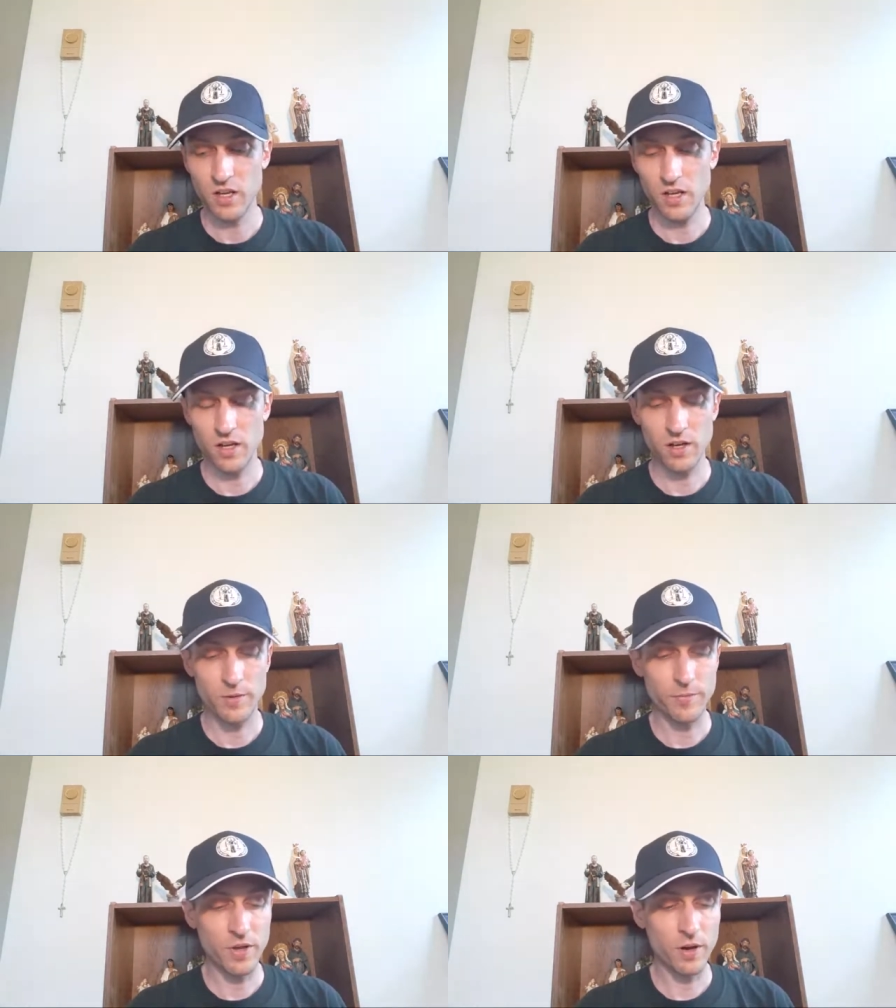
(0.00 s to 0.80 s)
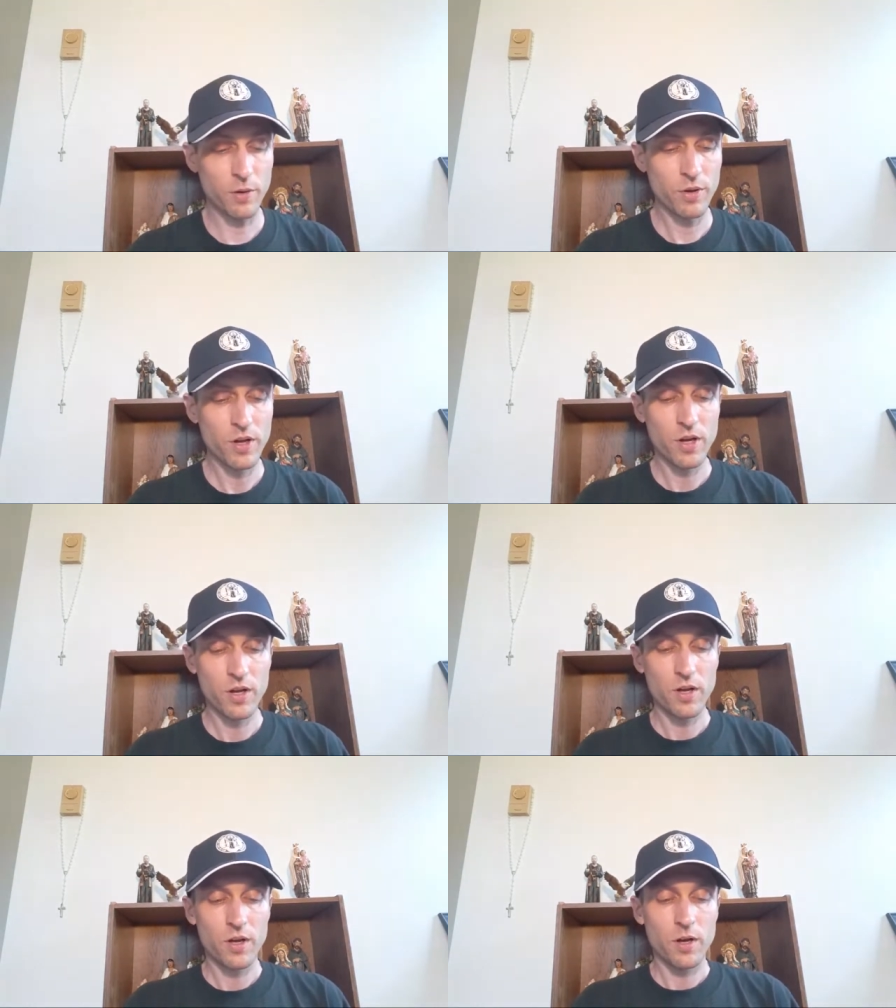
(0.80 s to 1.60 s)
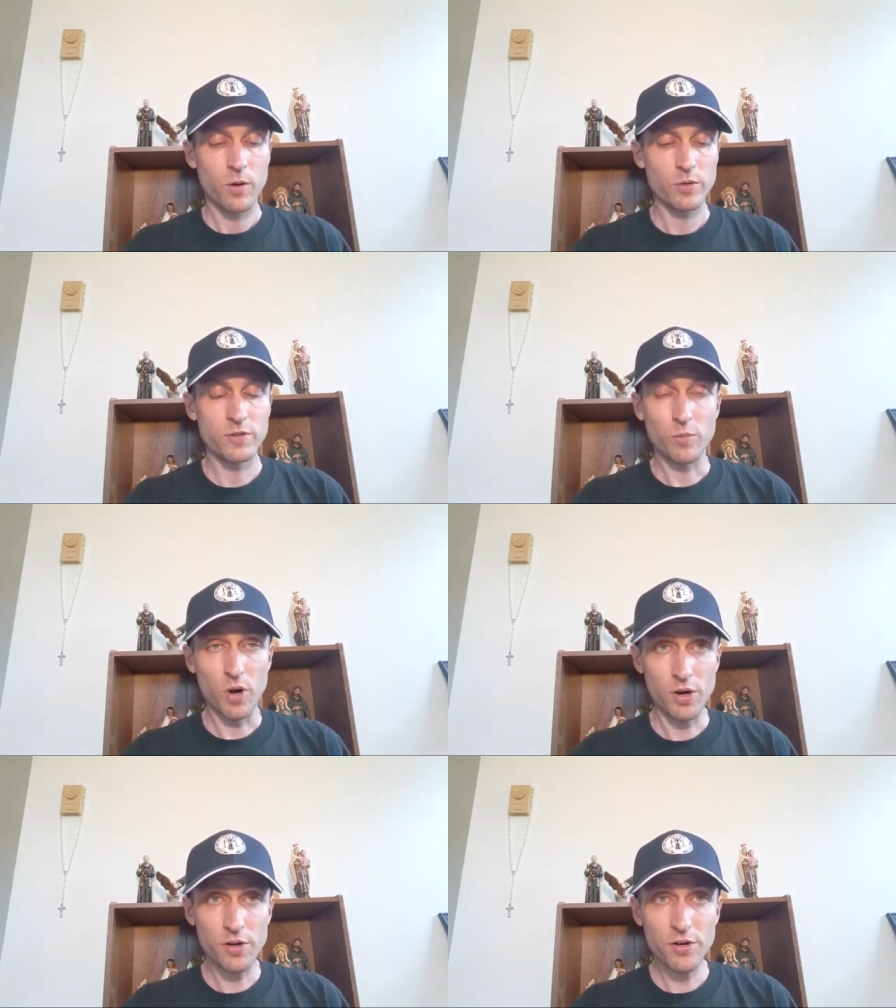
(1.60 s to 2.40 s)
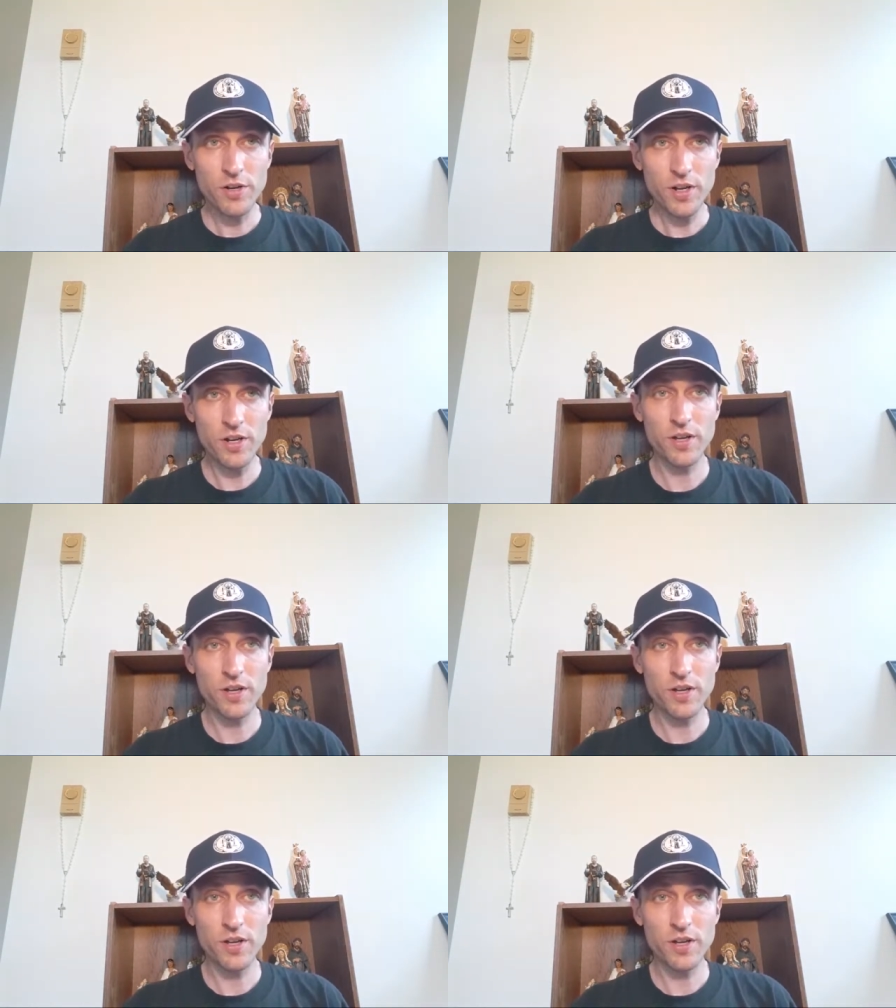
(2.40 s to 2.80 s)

Um, now, was he martyred?